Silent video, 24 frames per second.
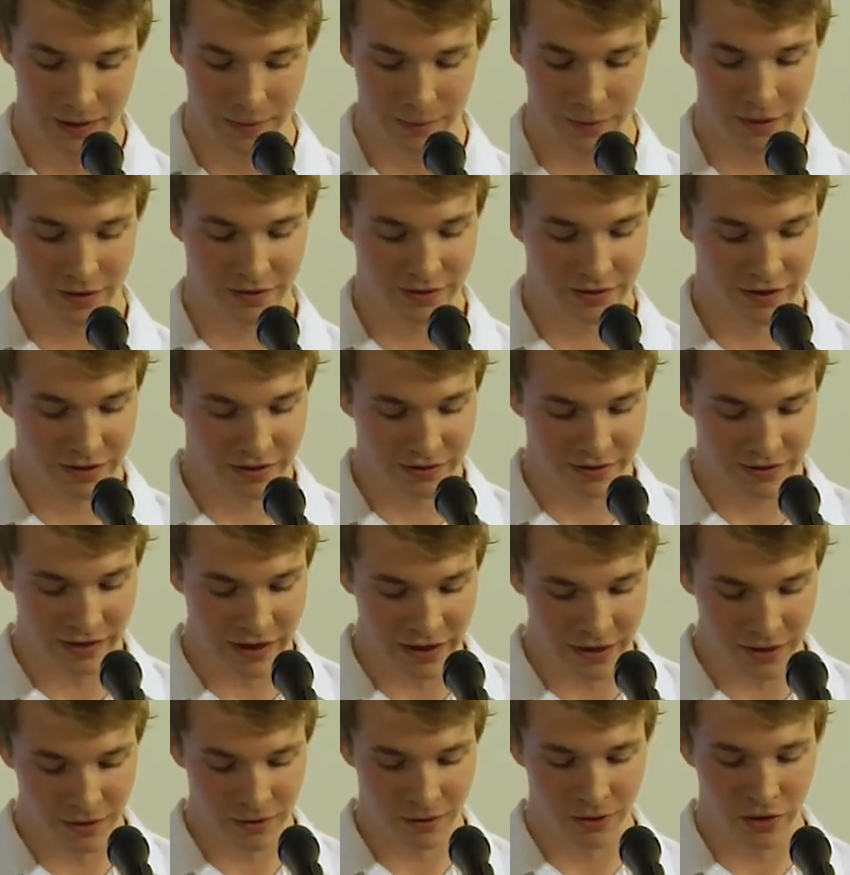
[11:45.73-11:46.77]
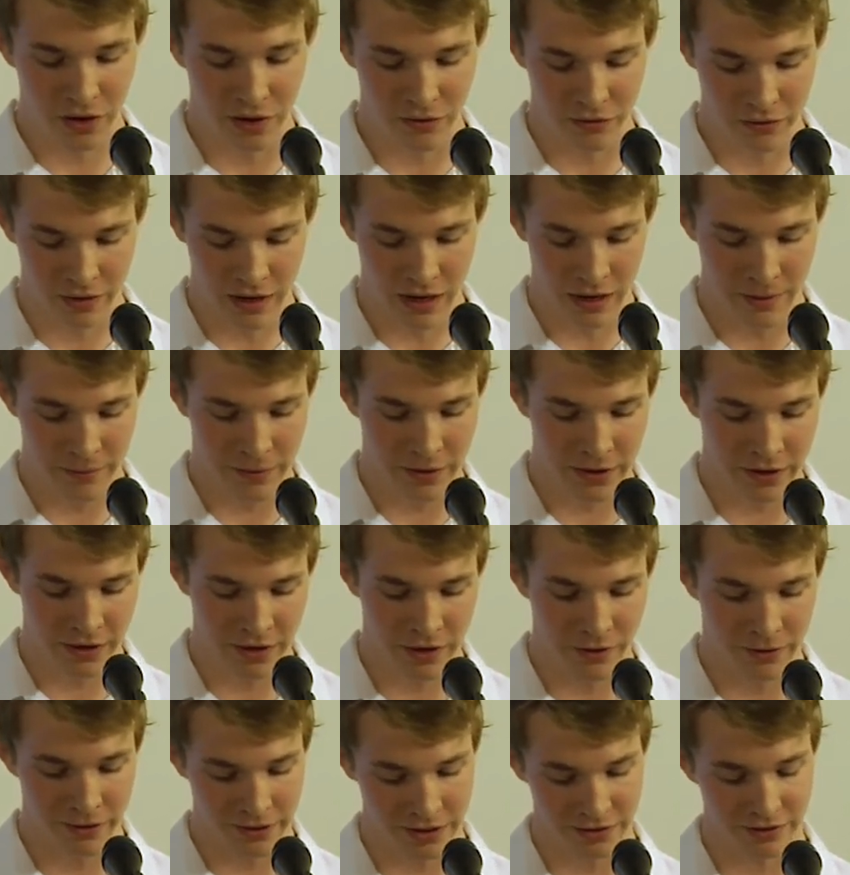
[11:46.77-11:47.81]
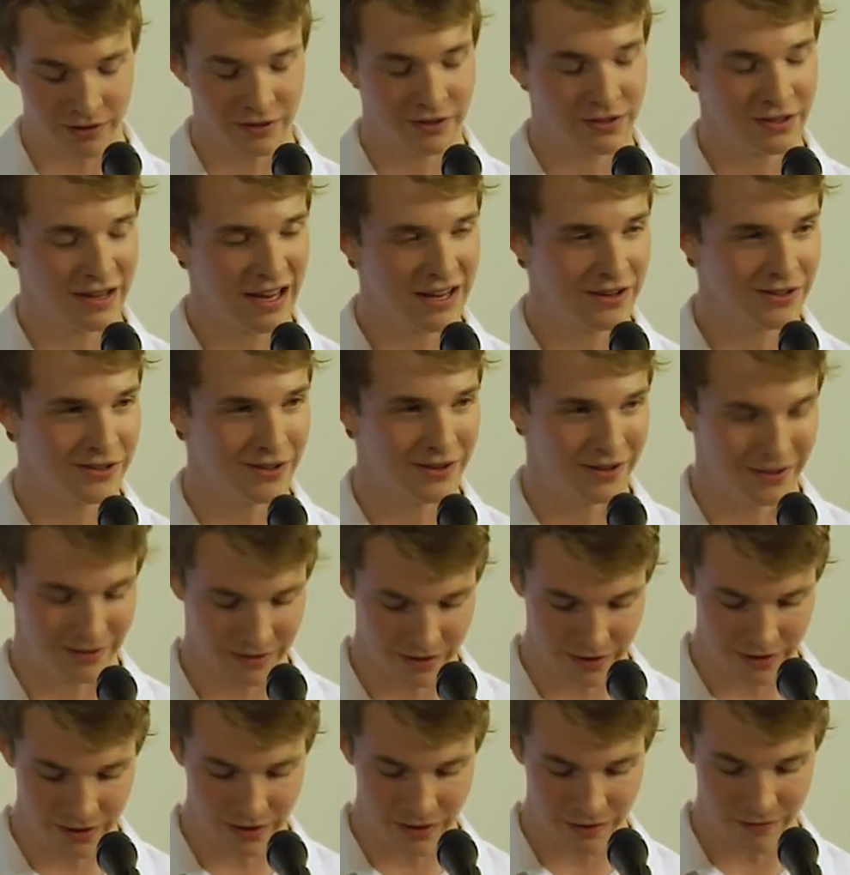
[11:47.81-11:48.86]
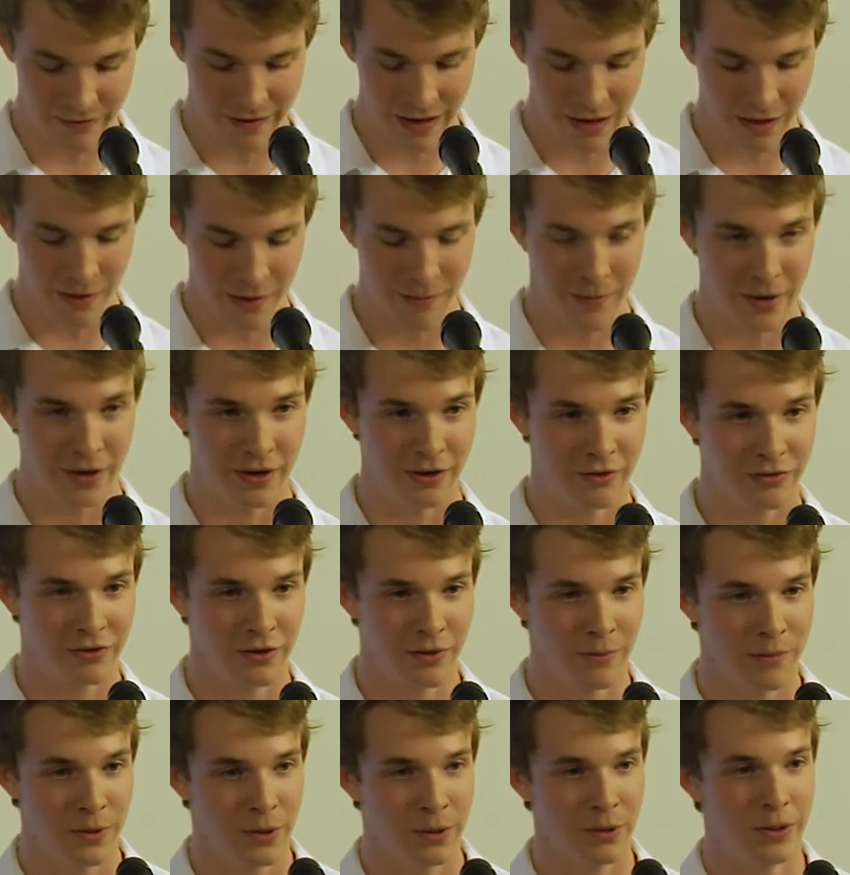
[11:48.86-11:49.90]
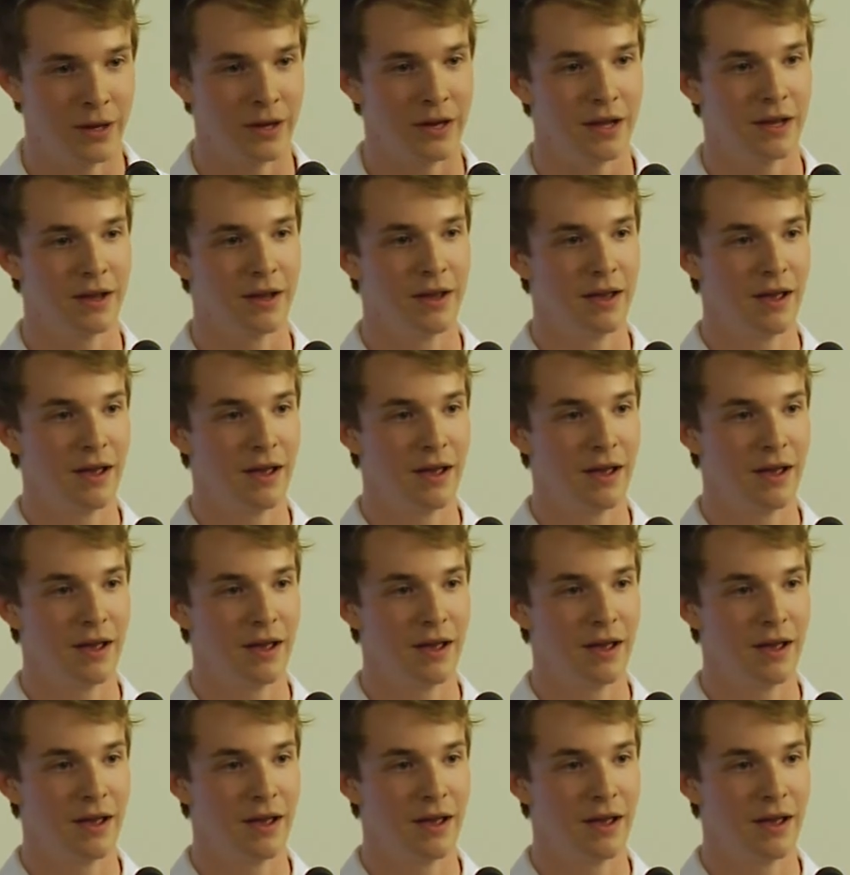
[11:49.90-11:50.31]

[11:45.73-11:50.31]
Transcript: Because the cycle of coming and going is essential to the development of community.